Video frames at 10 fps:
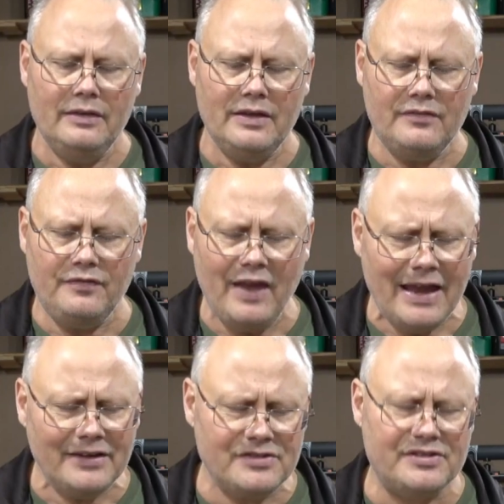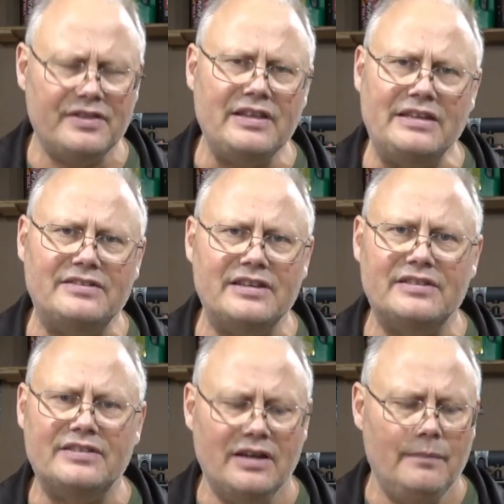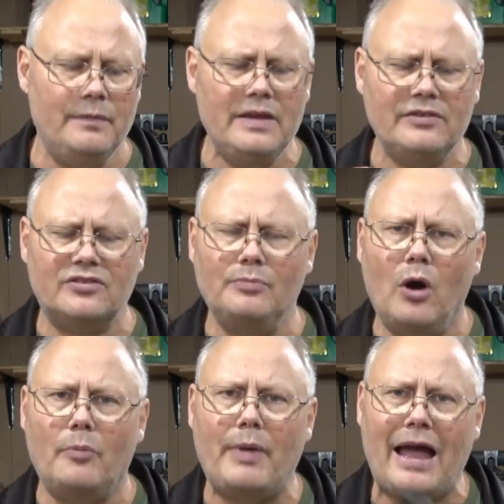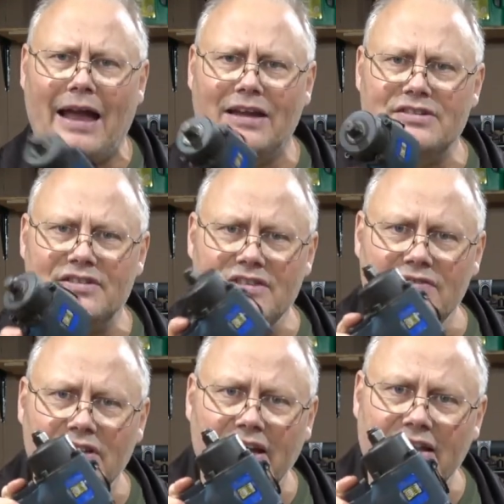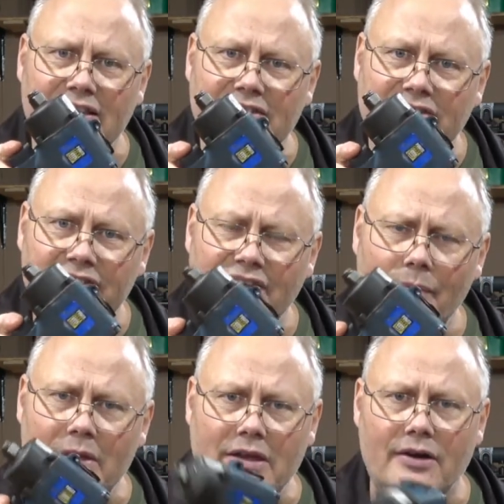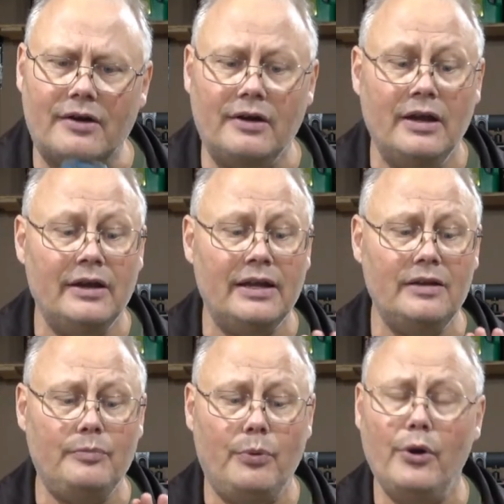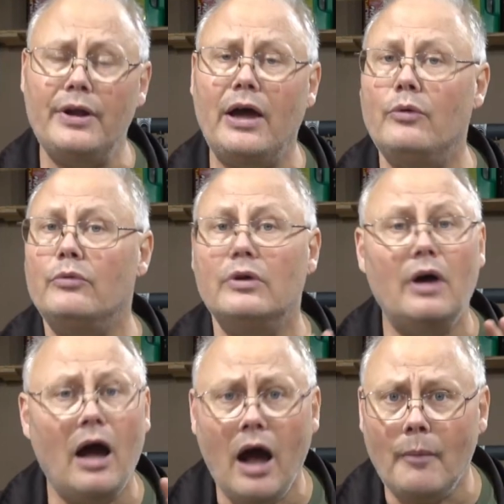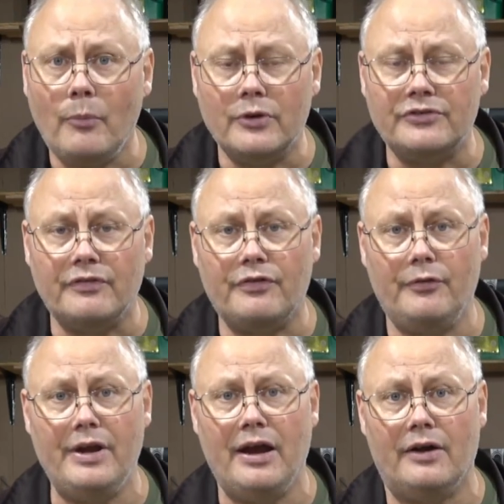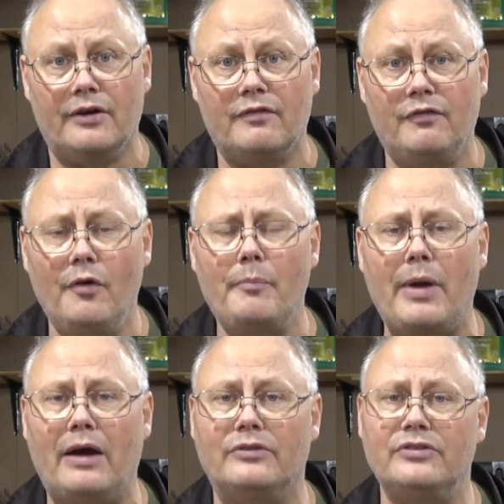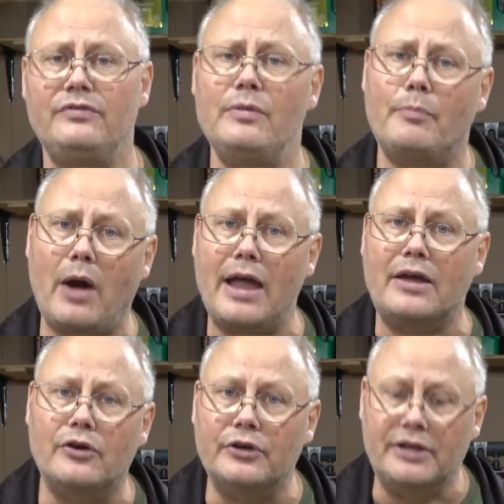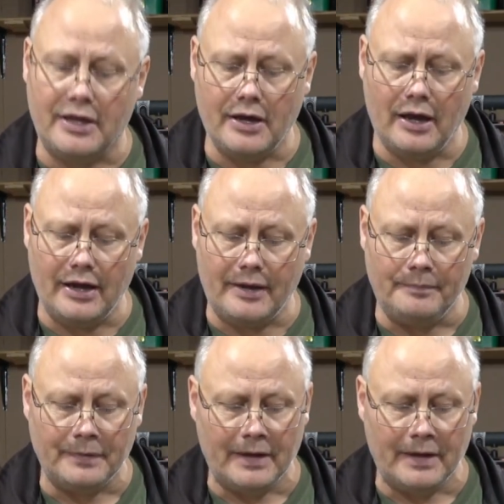The advantage to these small packages, even like this stubby here, can put out upwards of 300 foot-pounds if you buy a good gun.